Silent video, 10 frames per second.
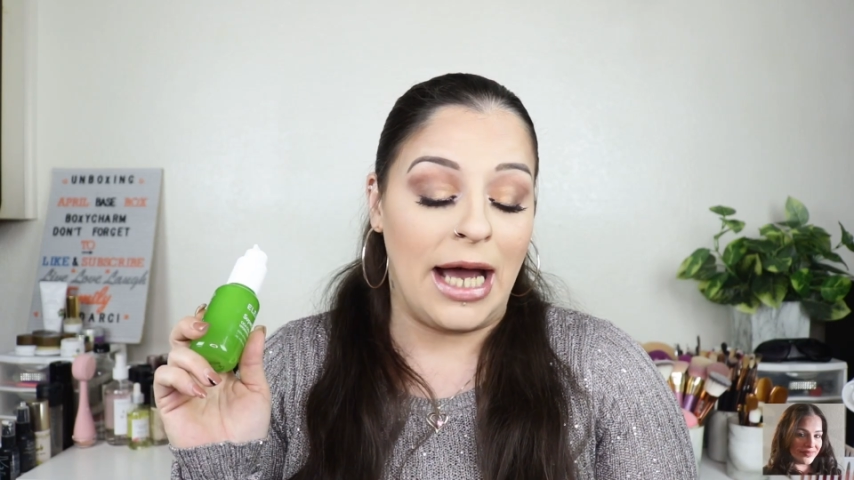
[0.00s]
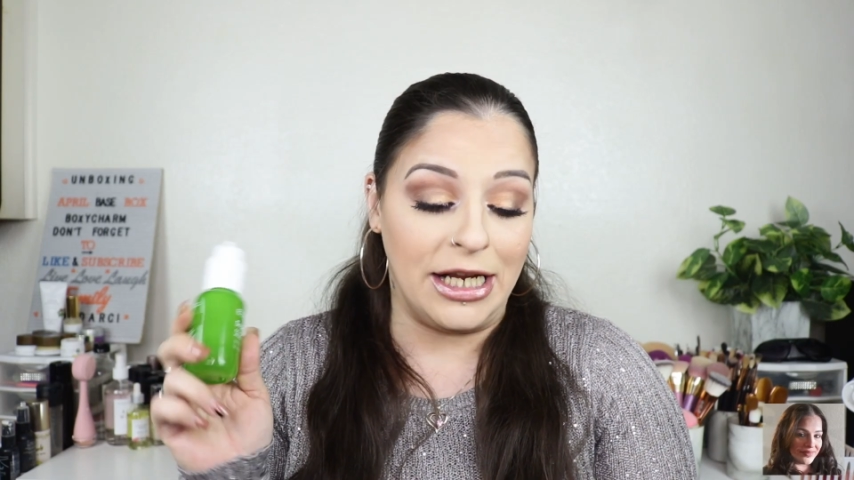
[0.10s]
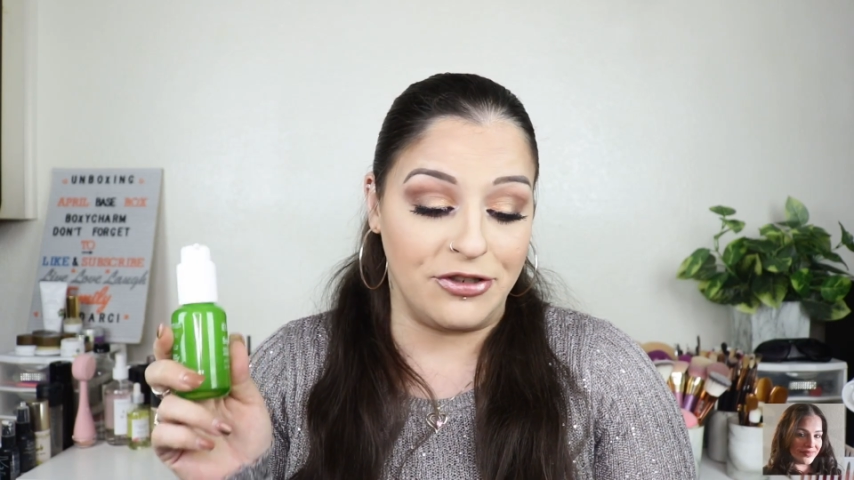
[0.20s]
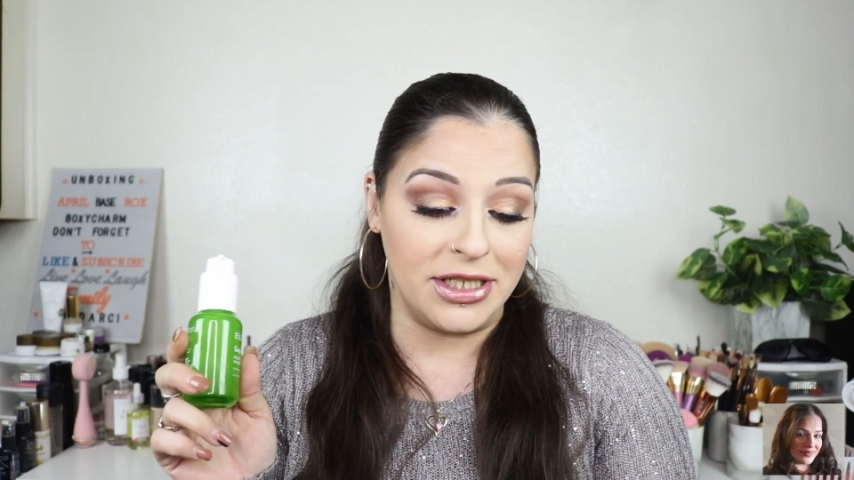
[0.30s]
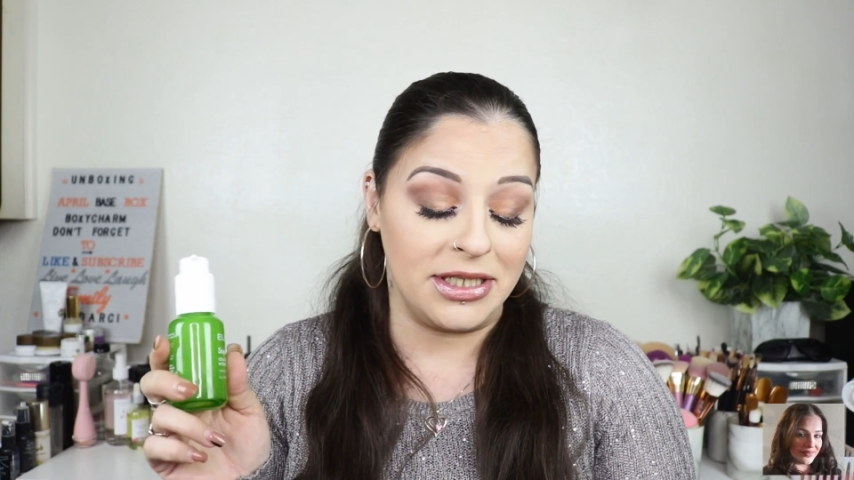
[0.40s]

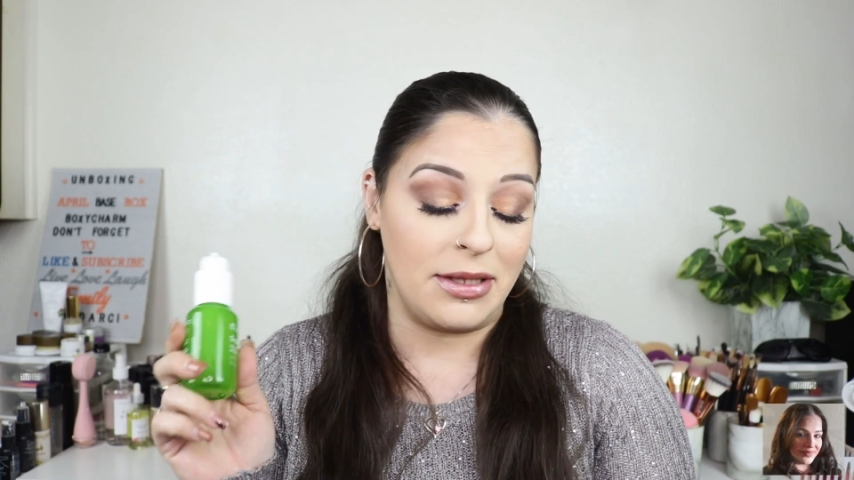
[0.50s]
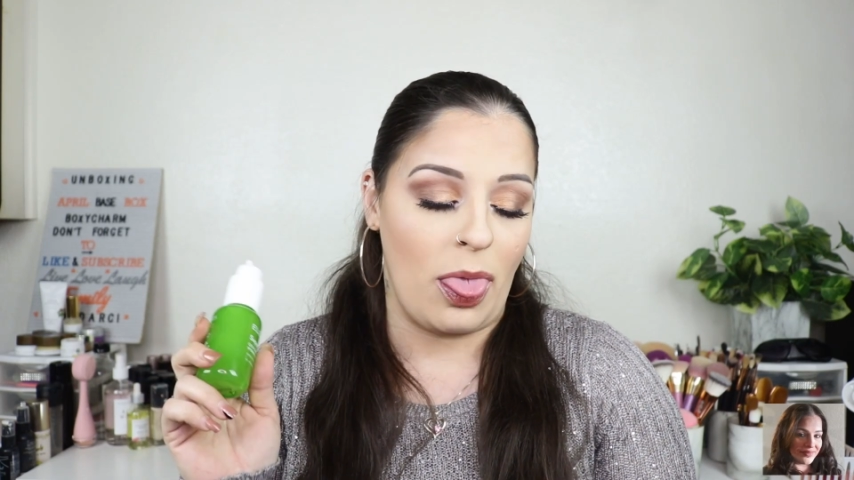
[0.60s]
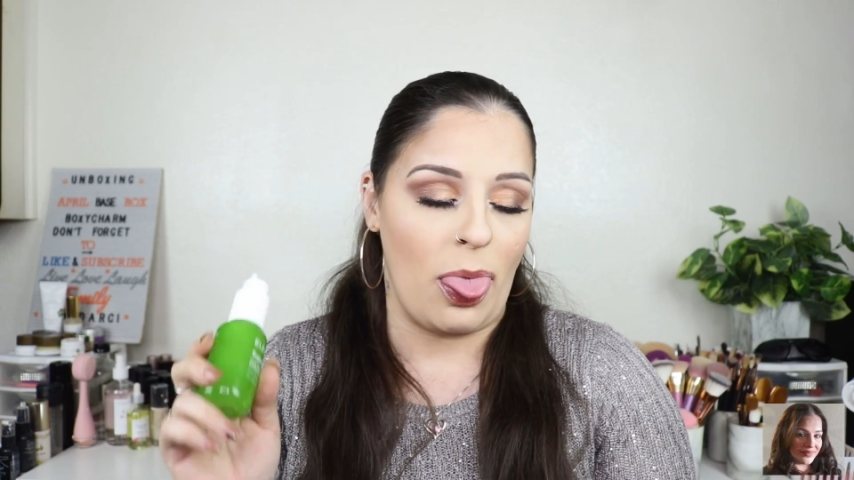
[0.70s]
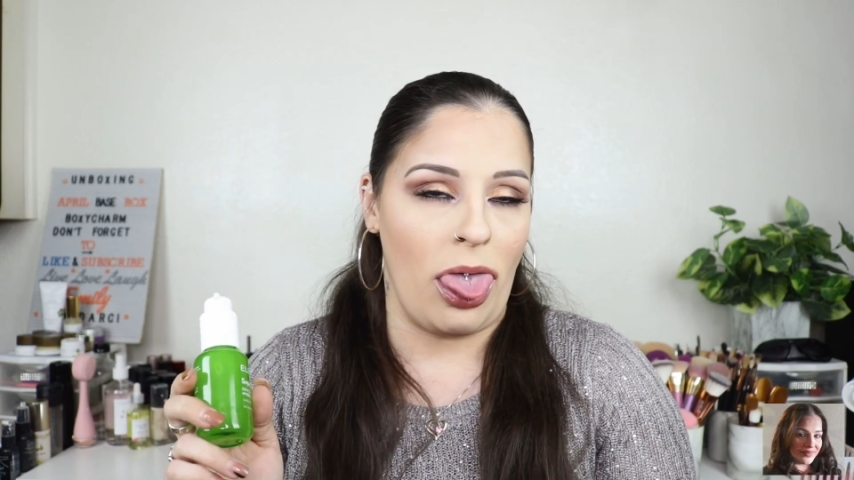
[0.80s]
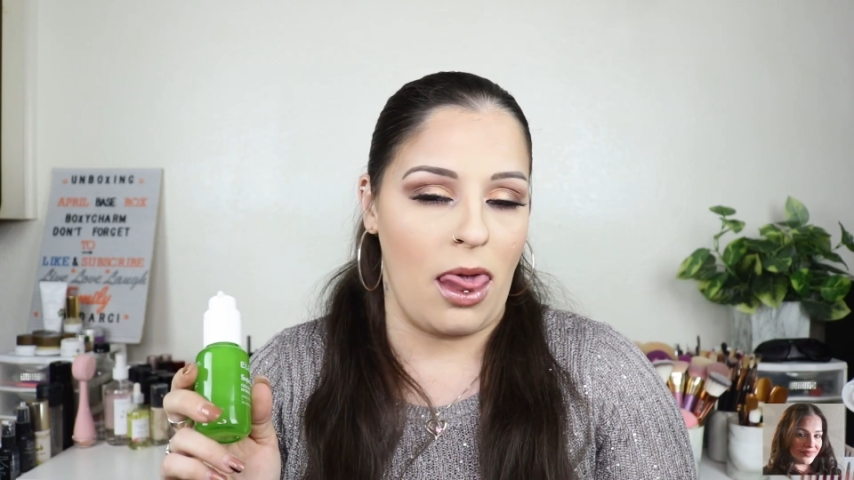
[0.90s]
hydration,
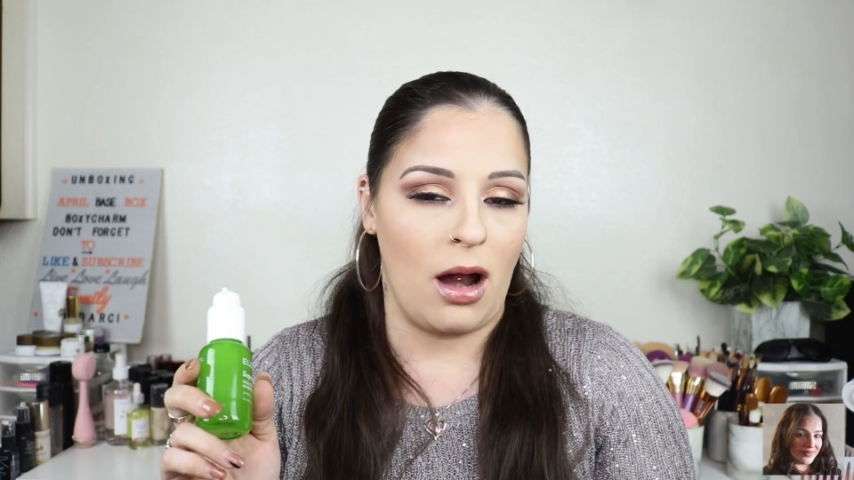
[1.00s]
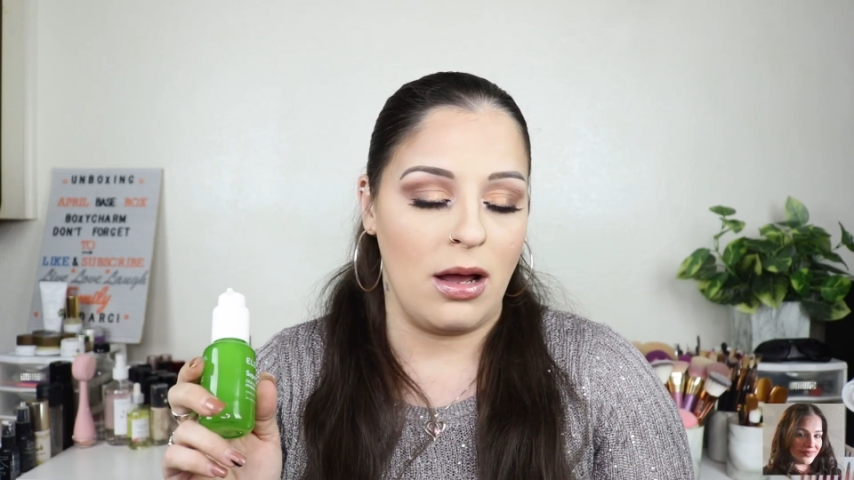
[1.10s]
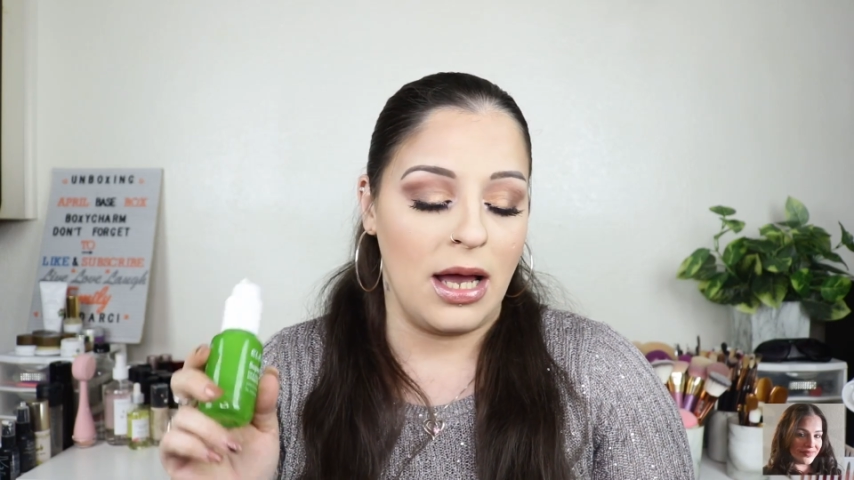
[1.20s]
ugh,